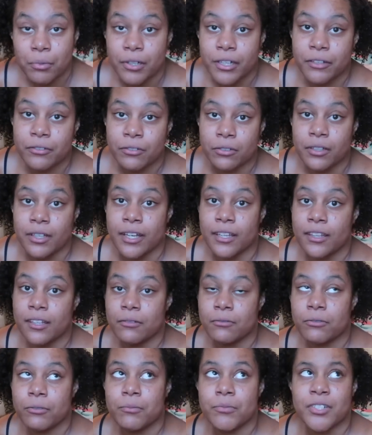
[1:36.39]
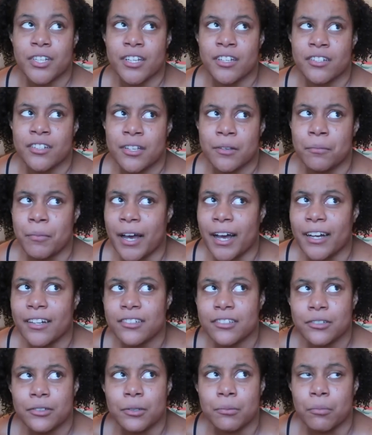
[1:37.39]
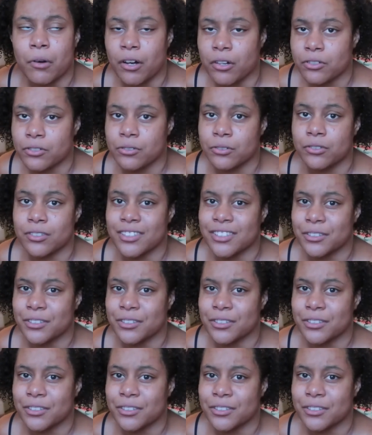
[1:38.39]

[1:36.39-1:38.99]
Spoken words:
but if you get them from TJ Maxx or Marshall's,